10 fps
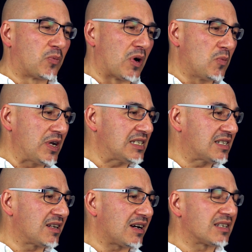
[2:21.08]
when we
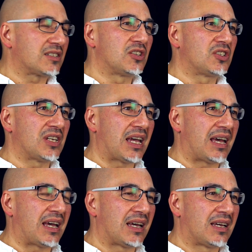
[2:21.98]
start to
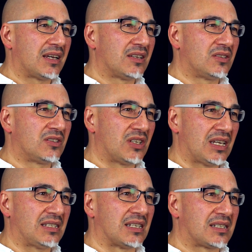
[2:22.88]
share
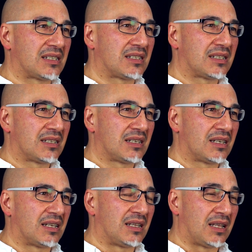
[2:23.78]
Jesus'
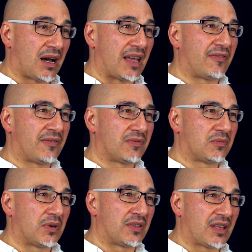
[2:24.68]
life
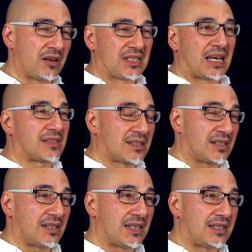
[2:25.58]
with those
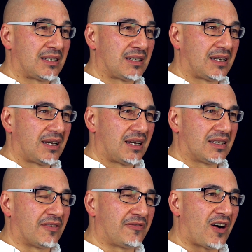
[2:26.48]
outside,
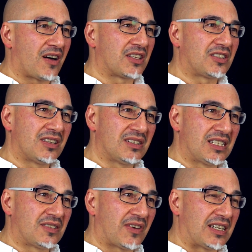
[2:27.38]
the Father turns
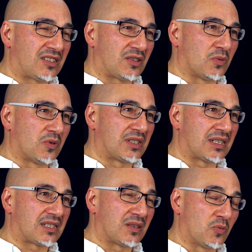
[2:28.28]
His face towards
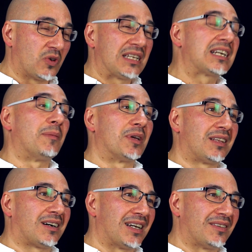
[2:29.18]
us and we come
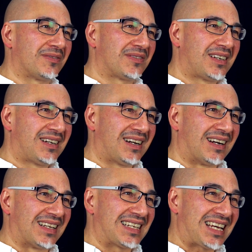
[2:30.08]
alive.
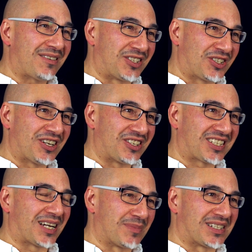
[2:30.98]
And that's how a
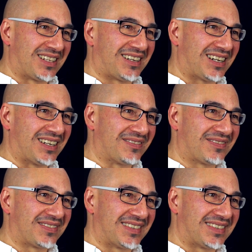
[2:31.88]
church comes alive,